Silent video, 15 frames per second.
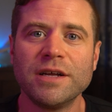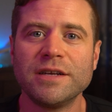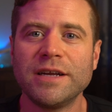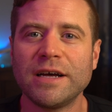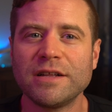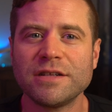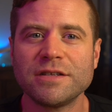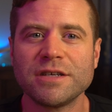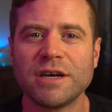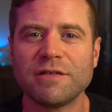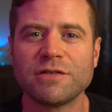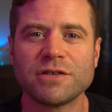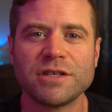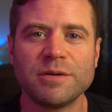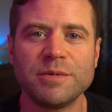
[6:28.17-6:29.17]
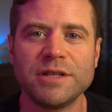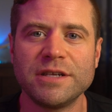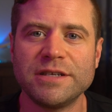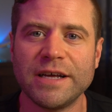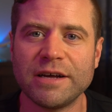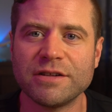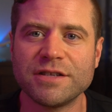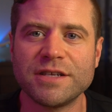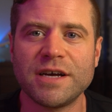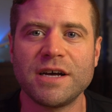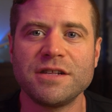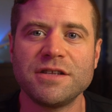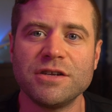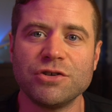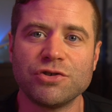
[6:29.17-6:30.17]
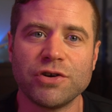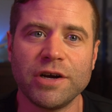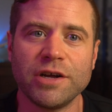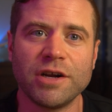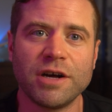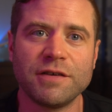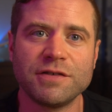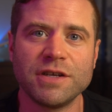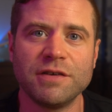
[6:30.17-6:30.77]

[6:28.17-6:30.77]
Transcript: Now let's cover some of the downsides and trade-offs